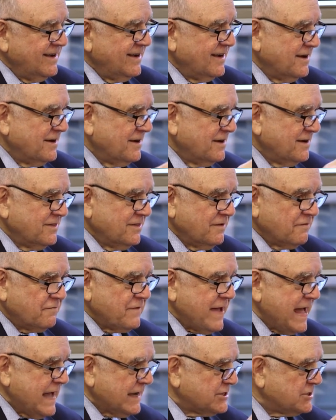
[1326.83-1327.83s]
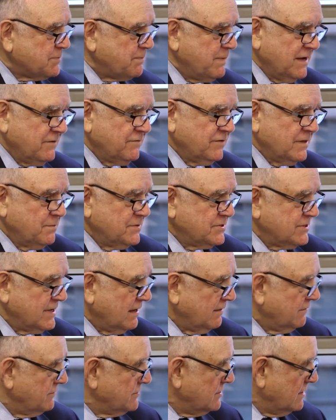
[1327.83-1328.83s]
Uh, the facts speak for
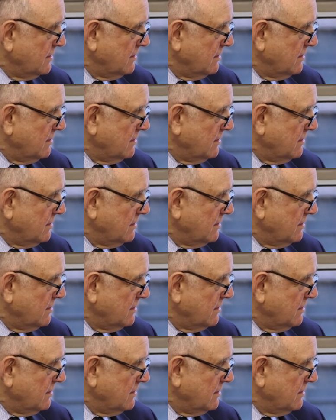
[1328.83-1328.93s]
themselves.